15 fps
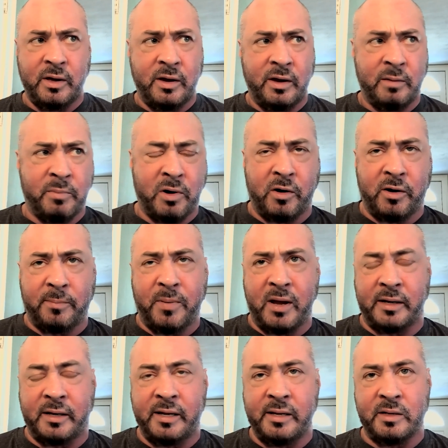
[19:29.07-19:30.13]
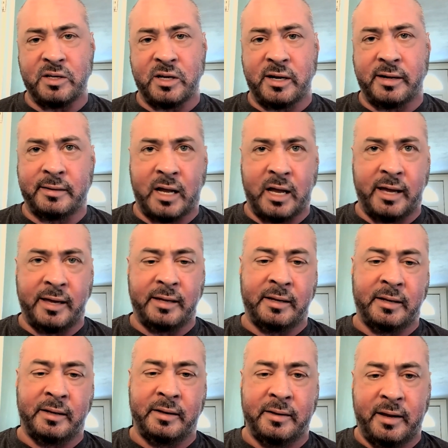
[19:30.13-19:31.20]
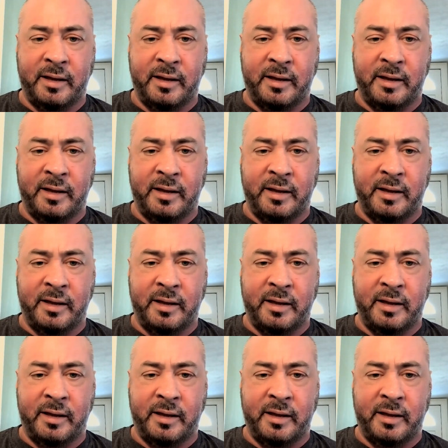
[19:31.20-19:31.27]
embark upon a ketogenic diet and